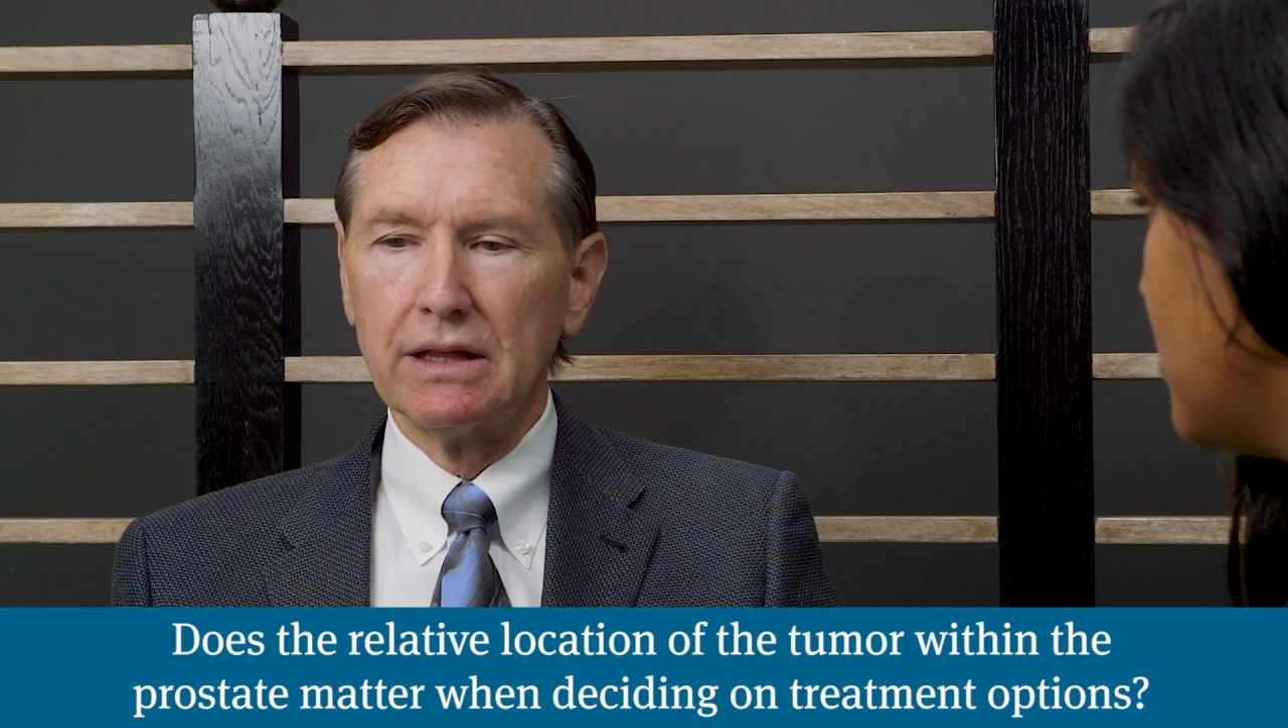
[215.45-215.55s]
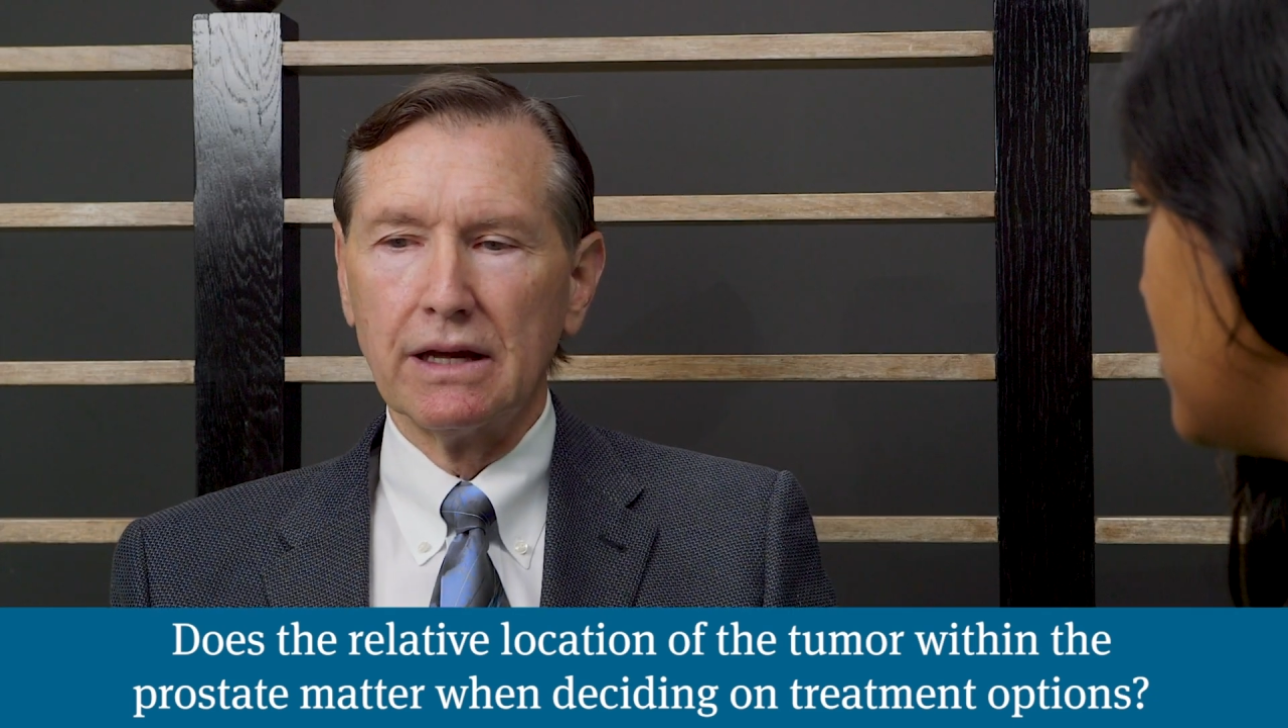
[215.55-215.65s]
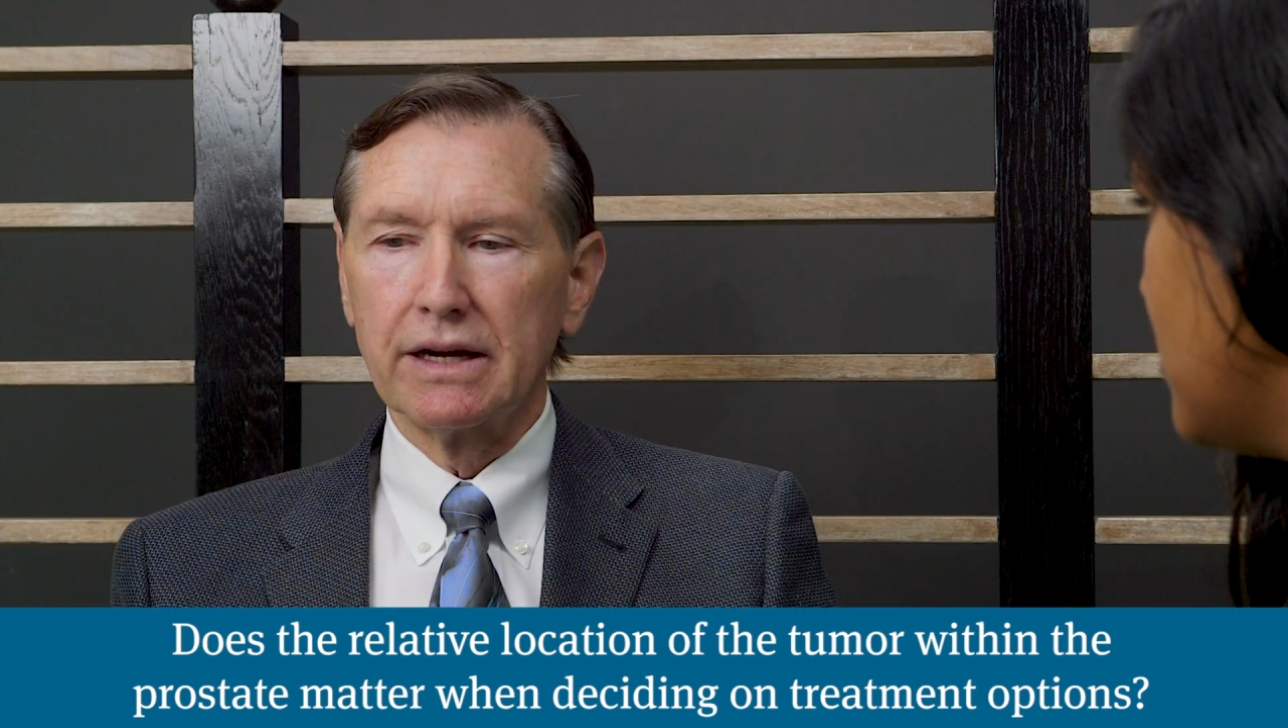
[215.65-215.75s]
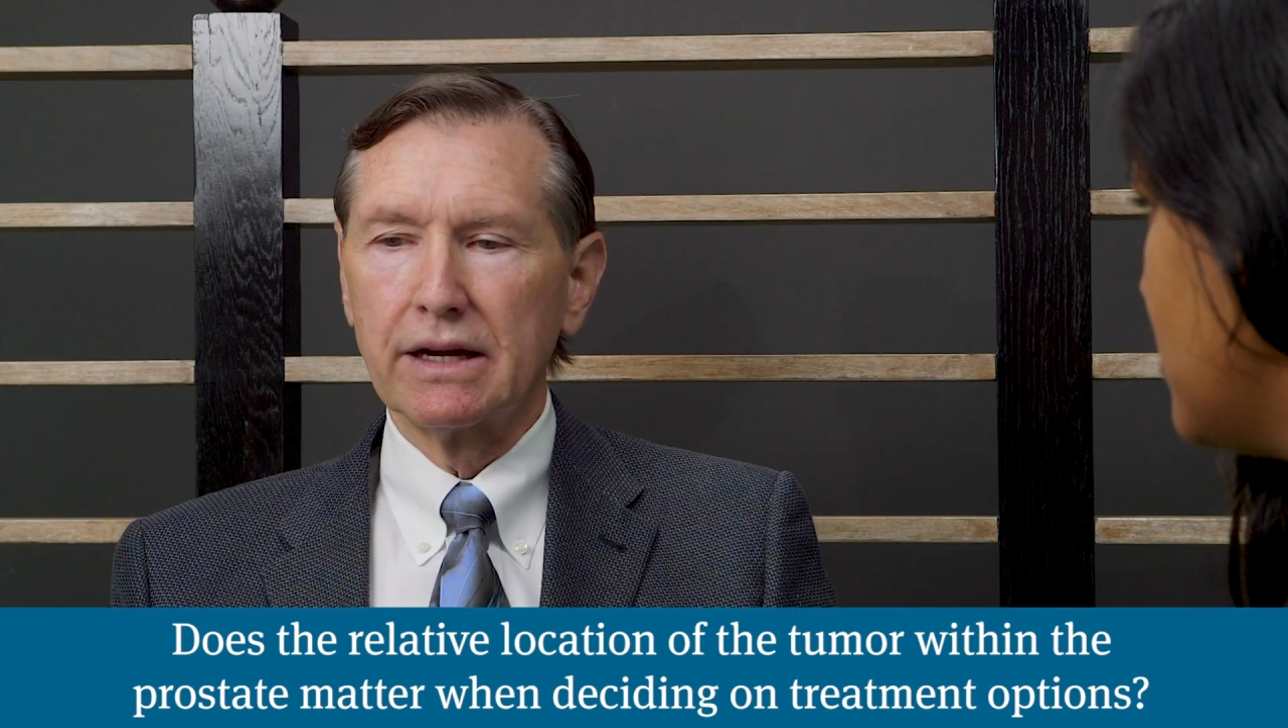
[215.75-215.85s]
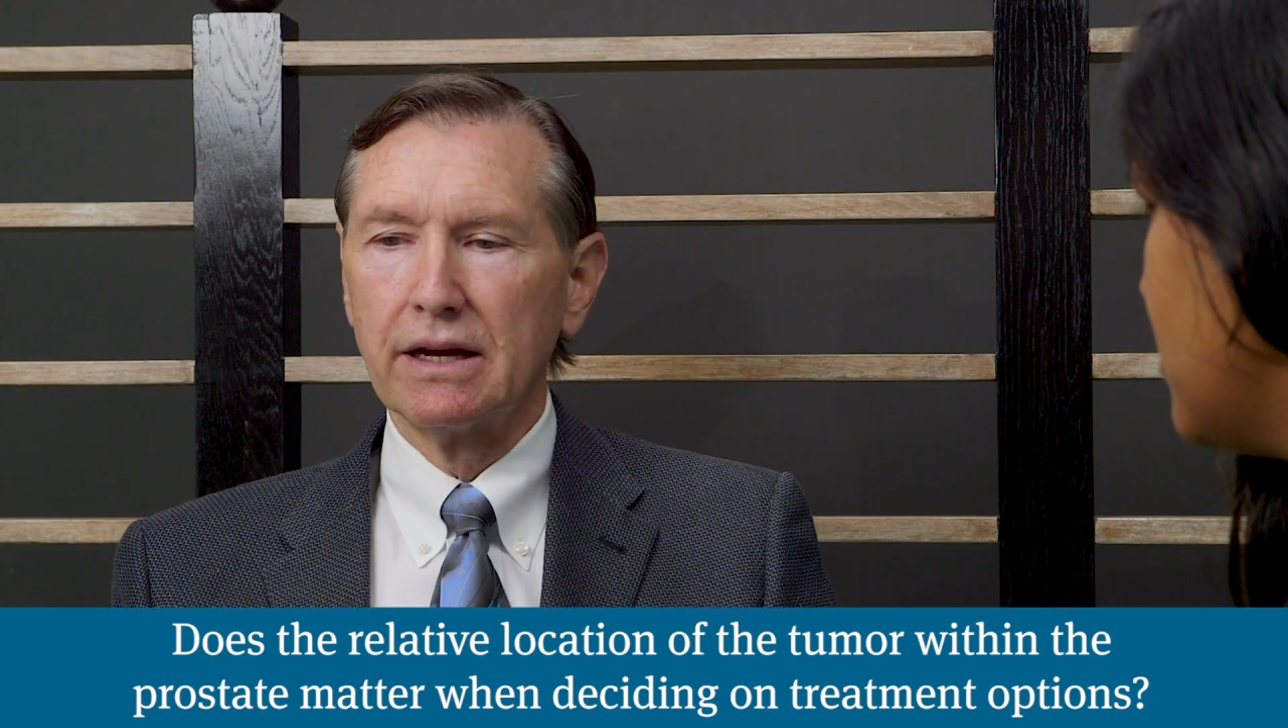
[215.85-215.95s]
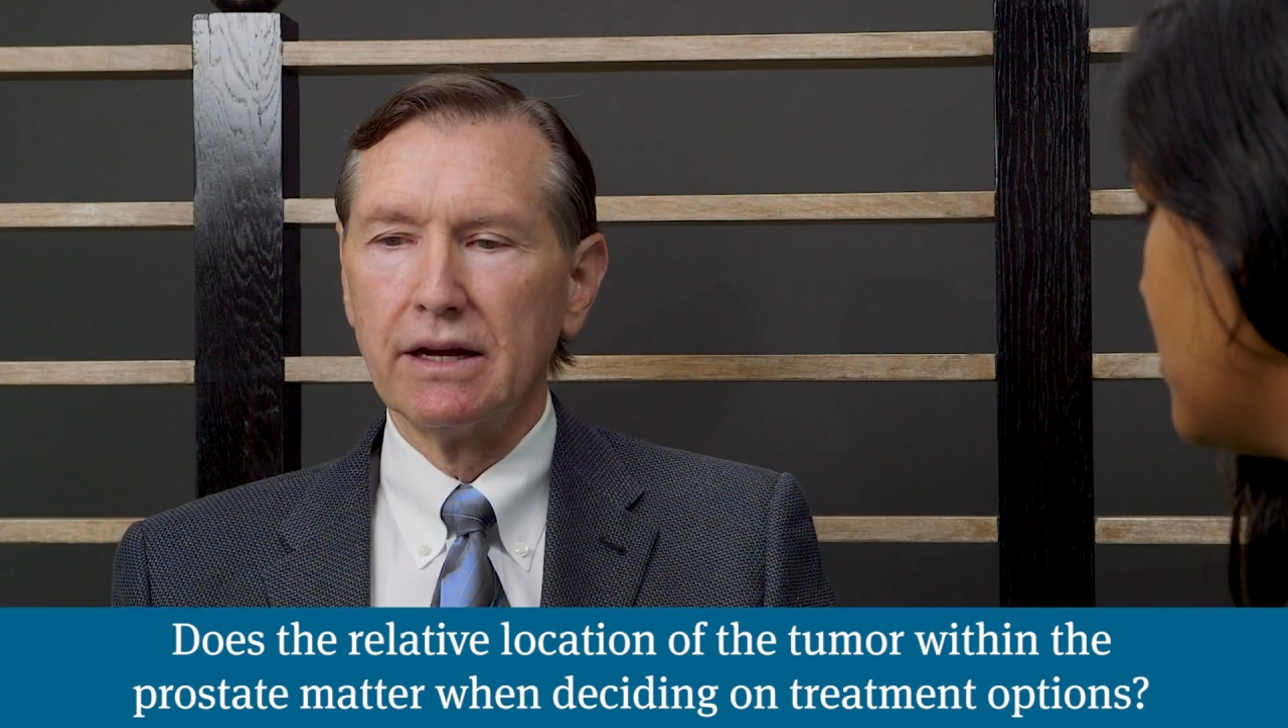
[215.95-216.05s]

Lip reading: Like